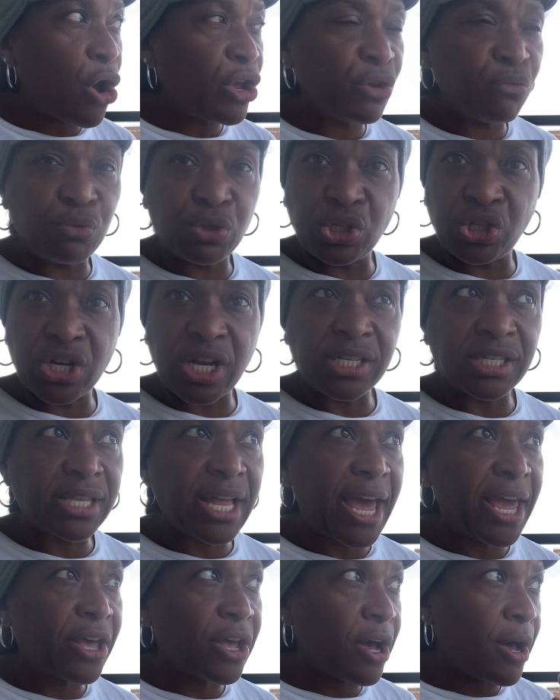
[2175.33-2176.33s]
It was just
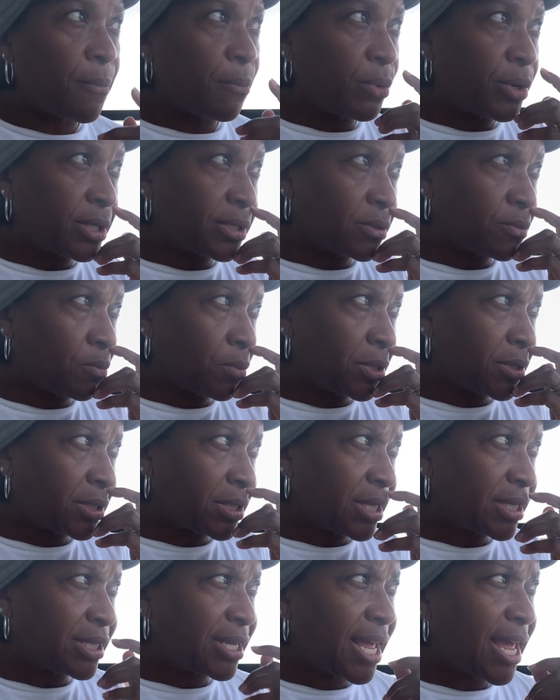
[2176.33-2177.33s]
like um what is what is
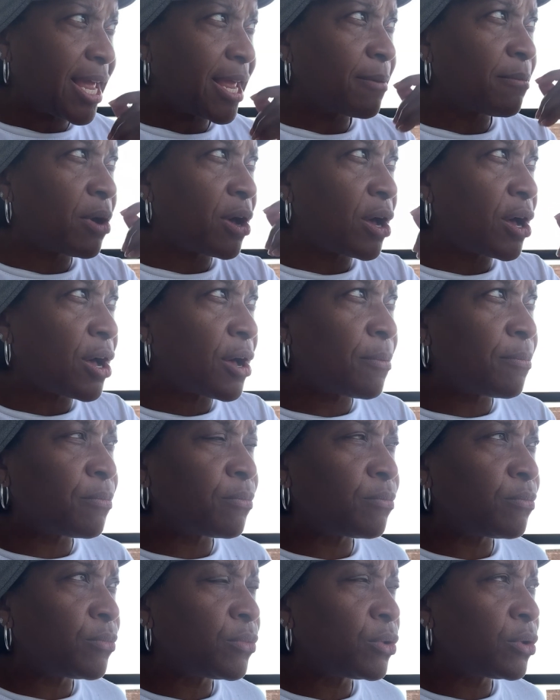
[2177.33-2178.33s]
his name?
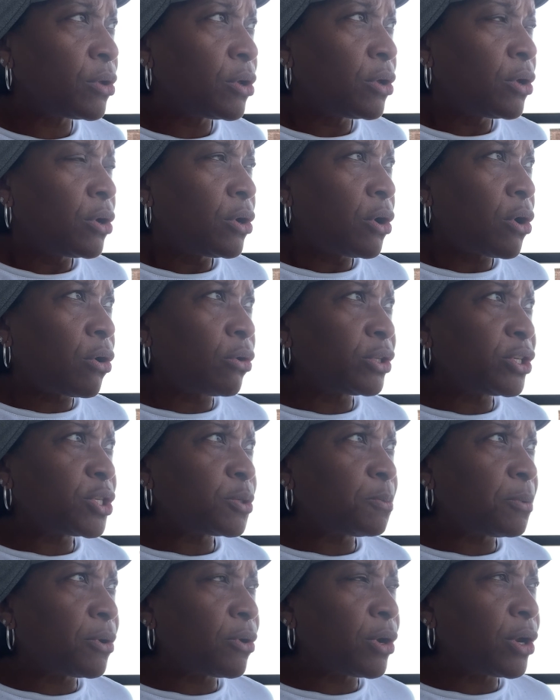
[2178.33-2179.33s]
Um Holy
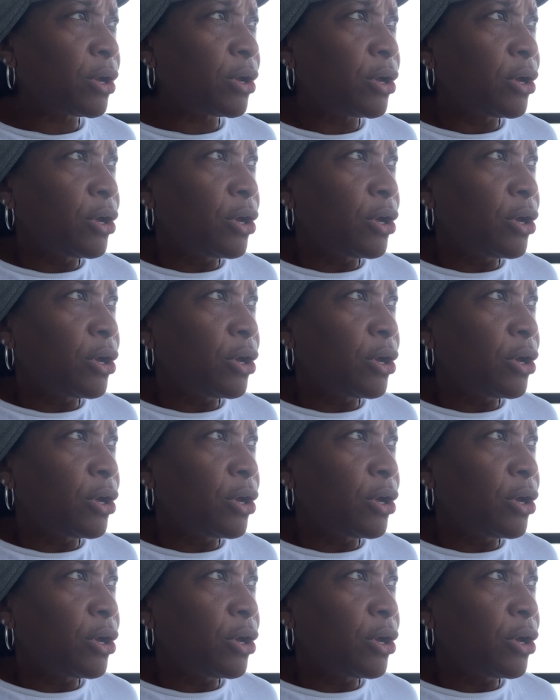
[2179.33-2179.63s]
Spirit.